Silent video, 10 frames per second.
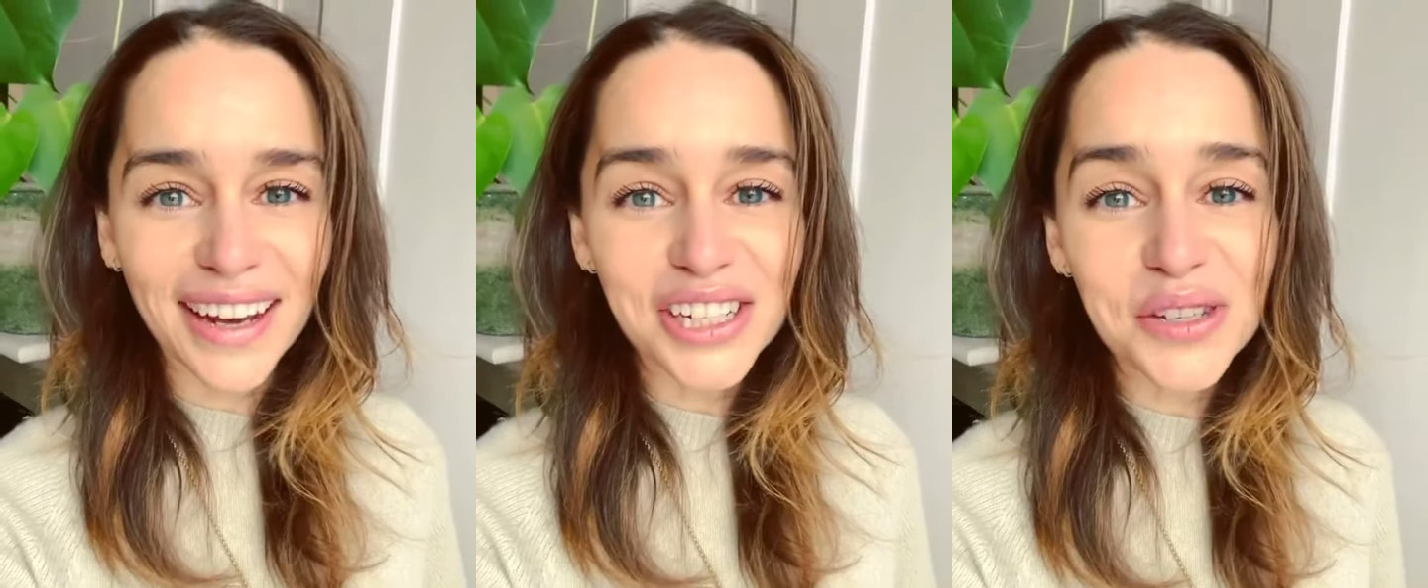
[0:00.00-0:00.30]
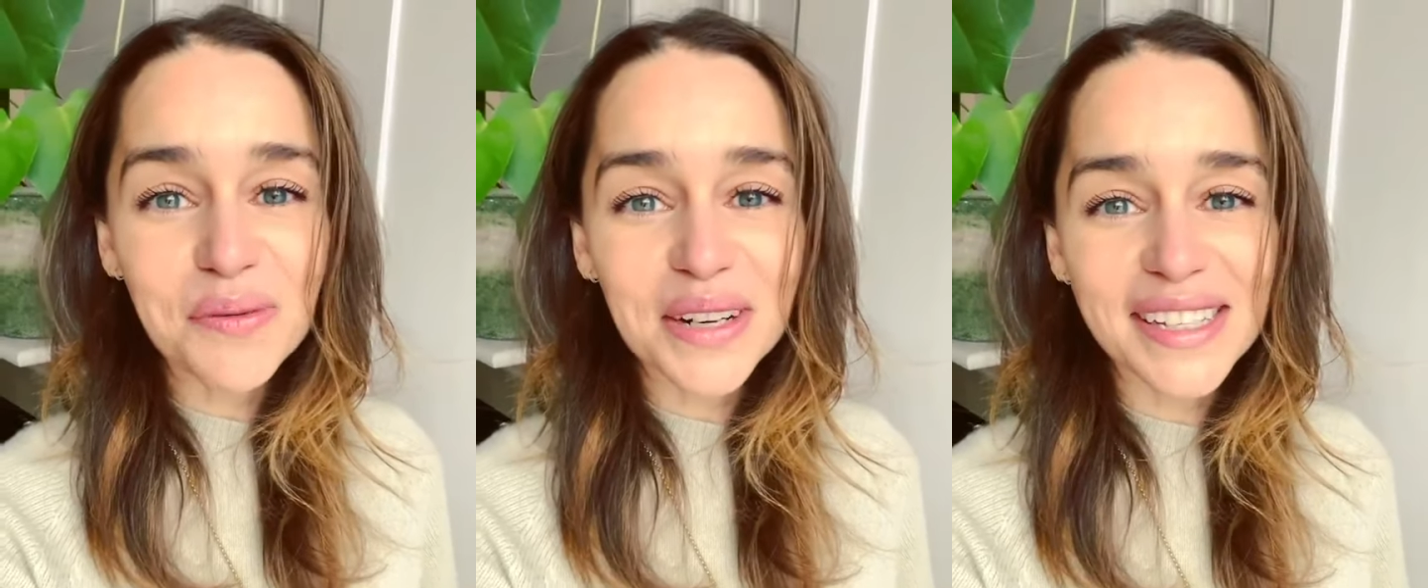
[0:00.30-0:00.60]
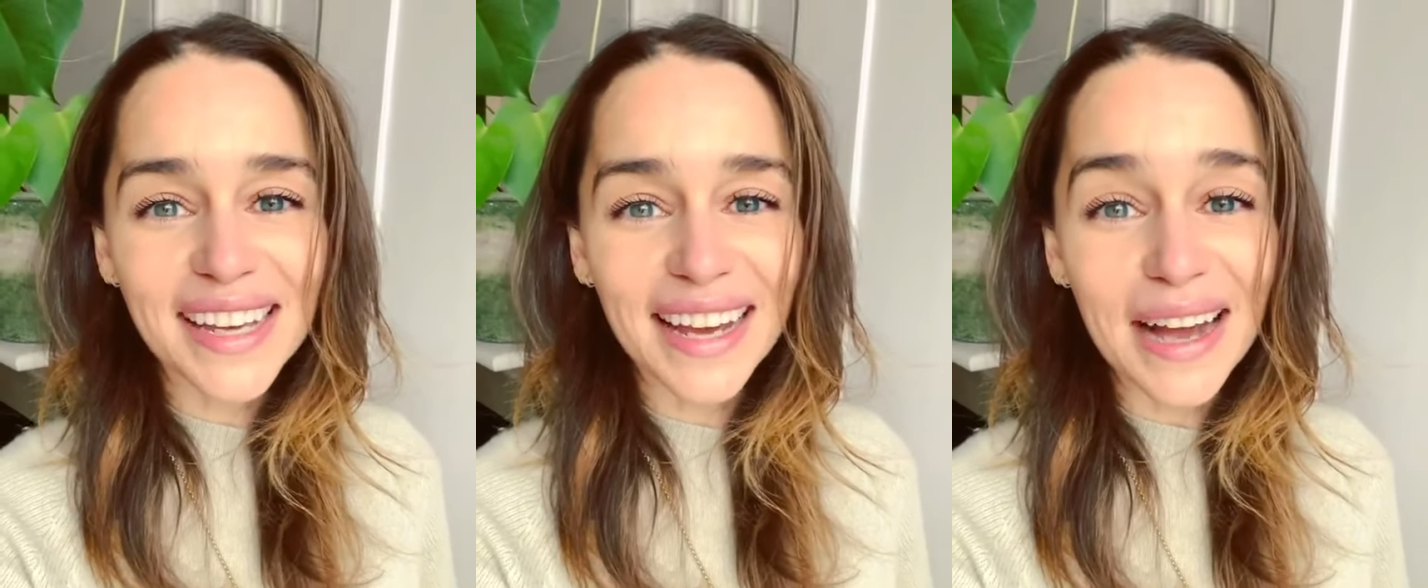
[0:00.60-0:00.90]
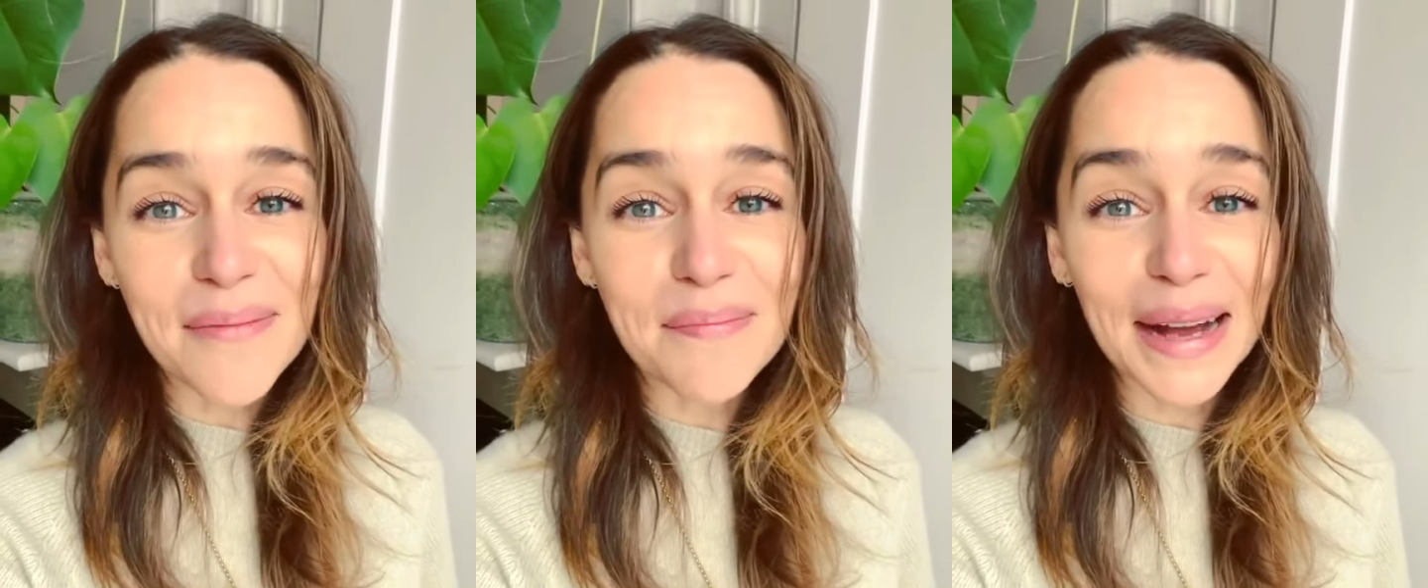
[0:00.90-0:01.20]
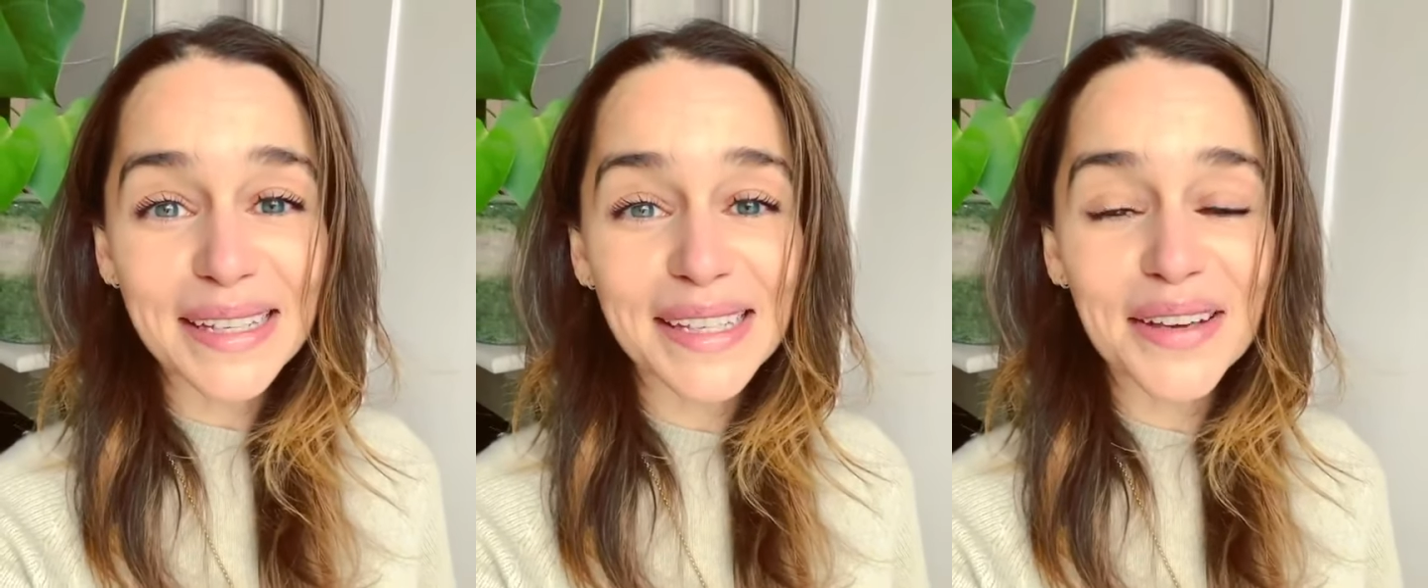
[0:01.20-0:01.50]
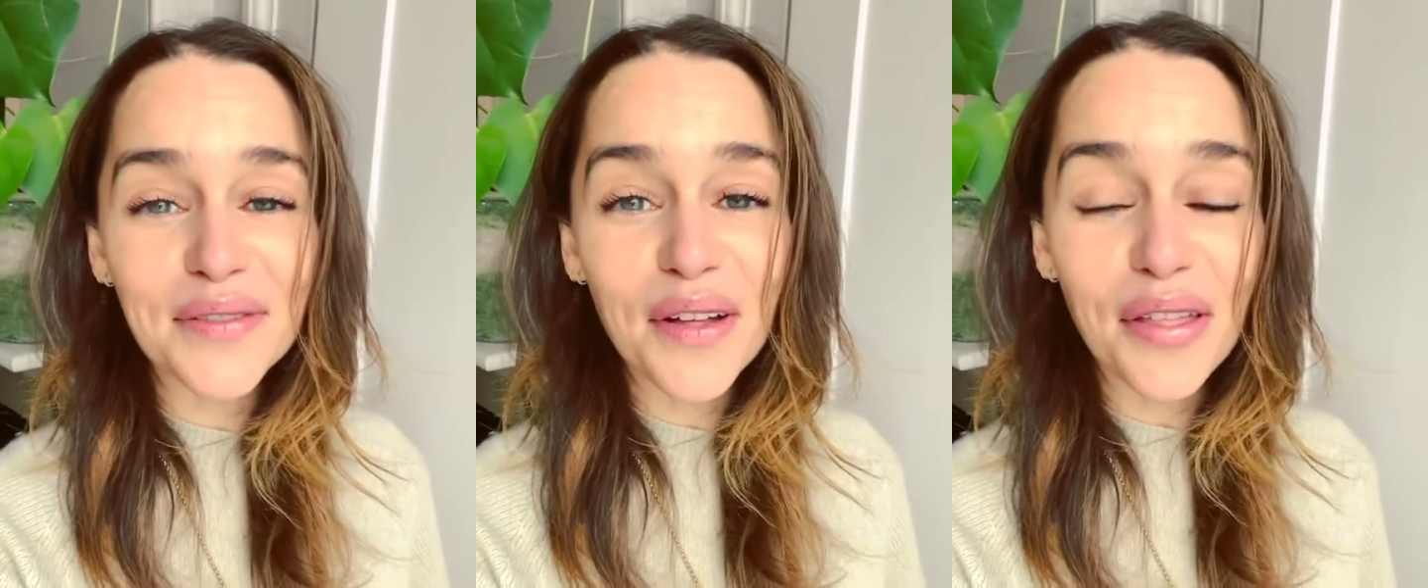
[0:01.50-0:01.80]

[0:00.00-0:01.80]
I just want to say a massive